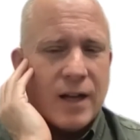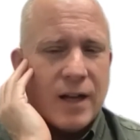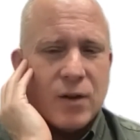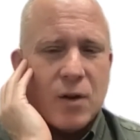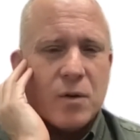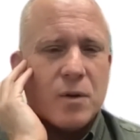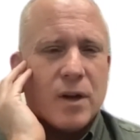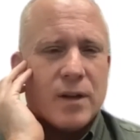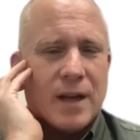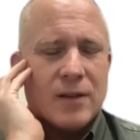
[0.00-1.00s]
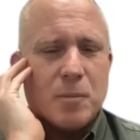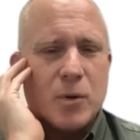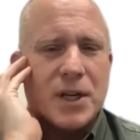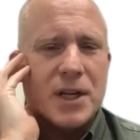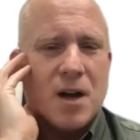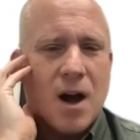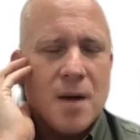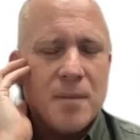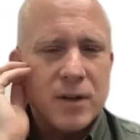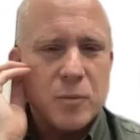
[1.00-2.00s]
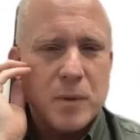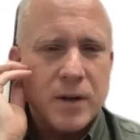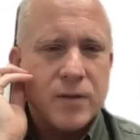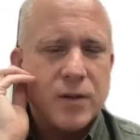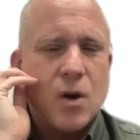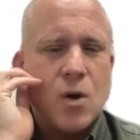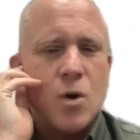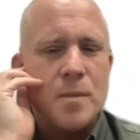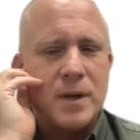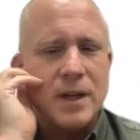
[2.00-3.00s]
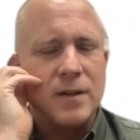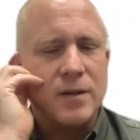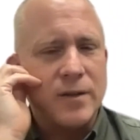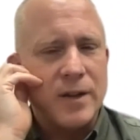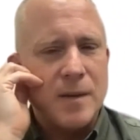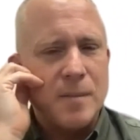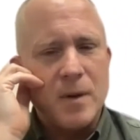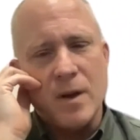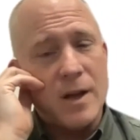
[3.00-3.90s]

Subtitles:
And so that's a pretty common experience to go home and need to sleep.